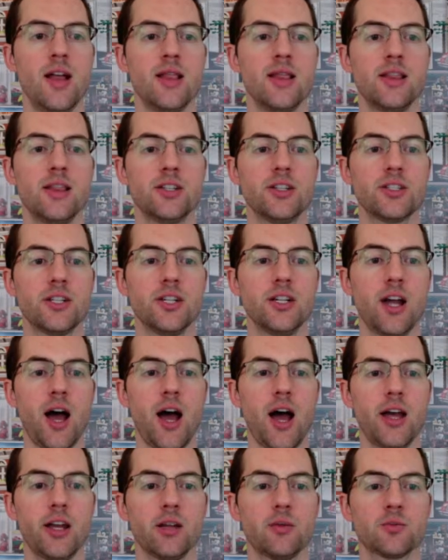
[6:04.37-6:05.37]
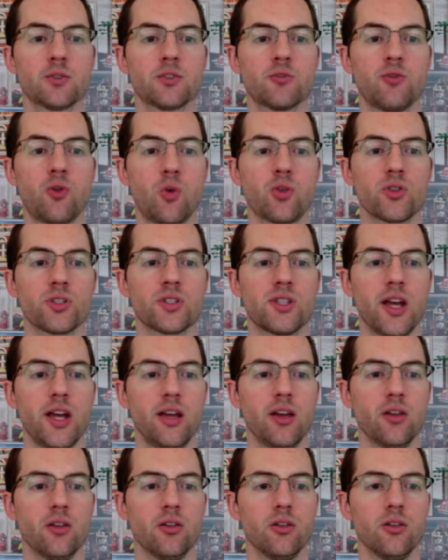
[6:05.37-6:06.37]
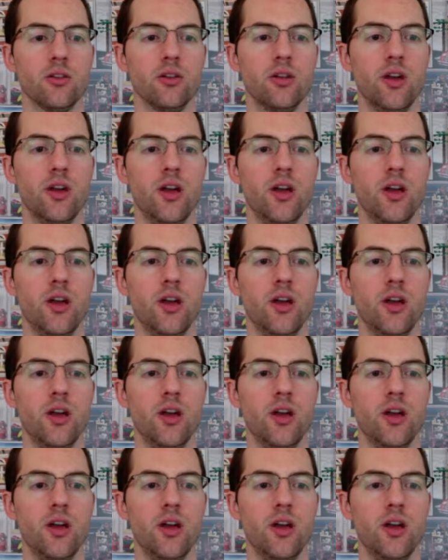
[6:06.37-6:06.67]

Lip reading: Listing items for sale.